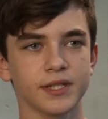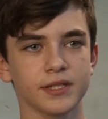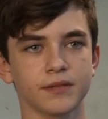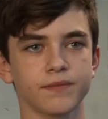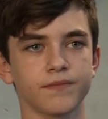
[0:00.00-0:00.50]

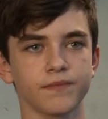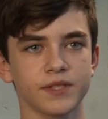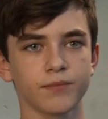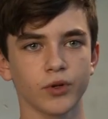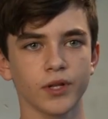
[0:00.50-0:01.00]
he's
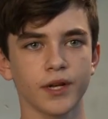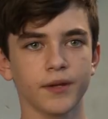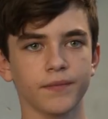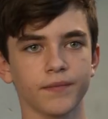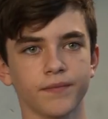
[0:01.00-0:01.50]
smaller
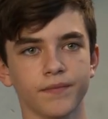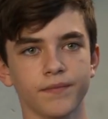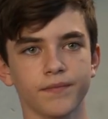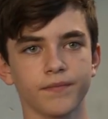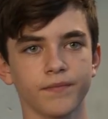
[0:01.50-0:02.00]
and
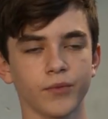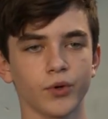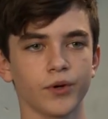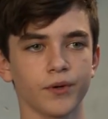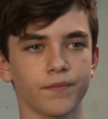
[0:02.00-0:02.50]

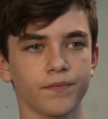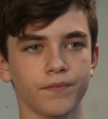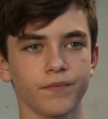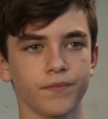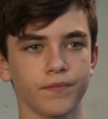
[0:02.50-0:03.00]
more
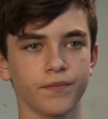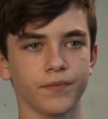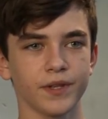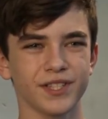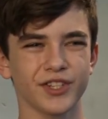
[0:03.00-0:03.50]

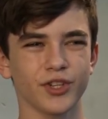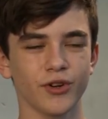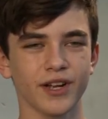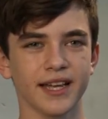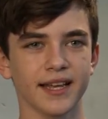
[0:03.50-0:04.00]

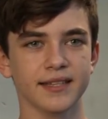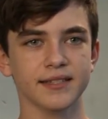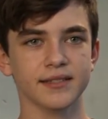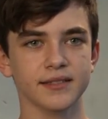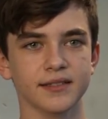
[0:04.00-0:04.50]
insecure, I
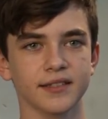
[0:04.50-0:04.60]
guess.